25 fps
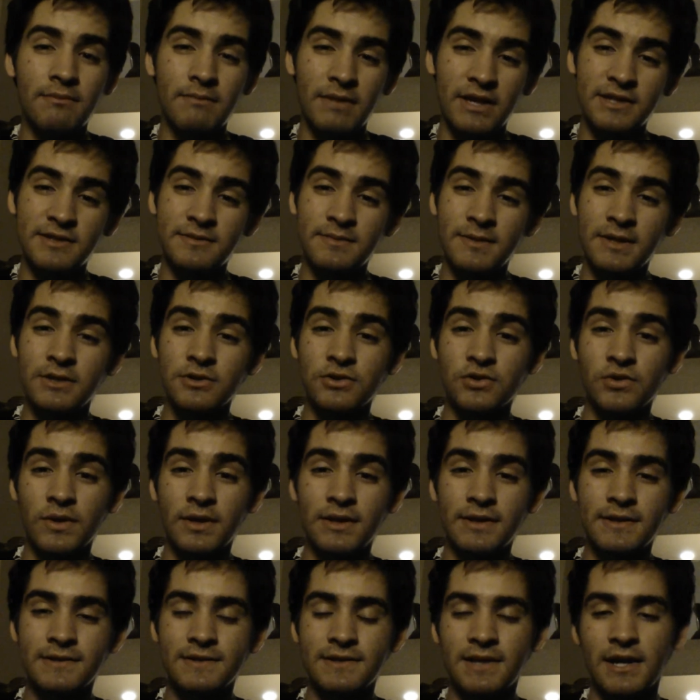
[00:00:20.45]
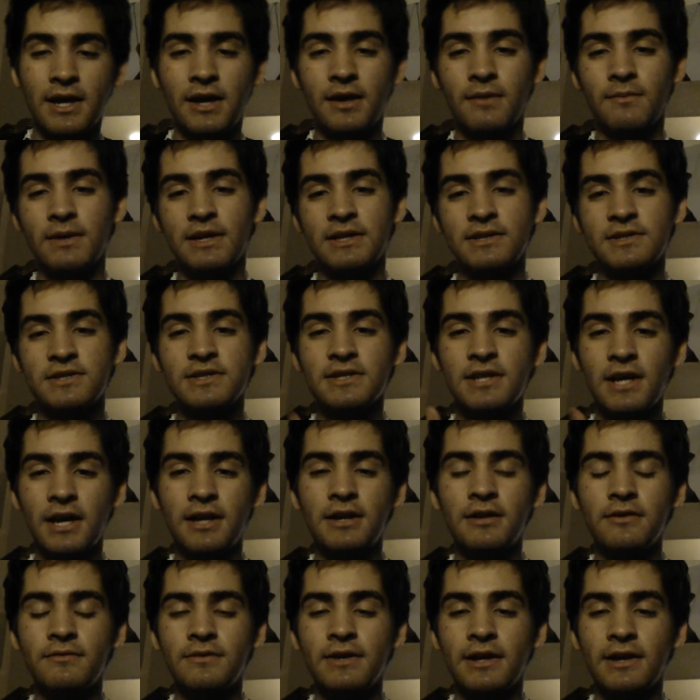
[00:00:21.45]
makes me enjoy this game, and just
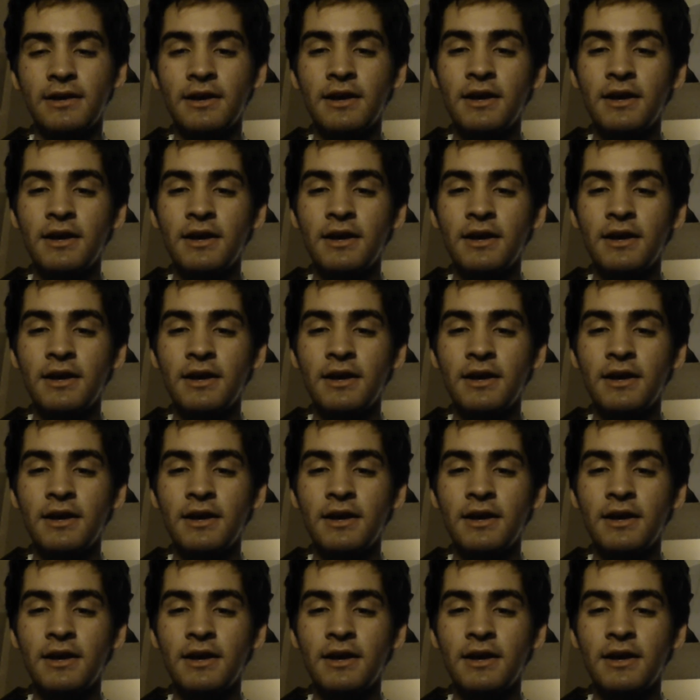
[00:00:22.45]
kind of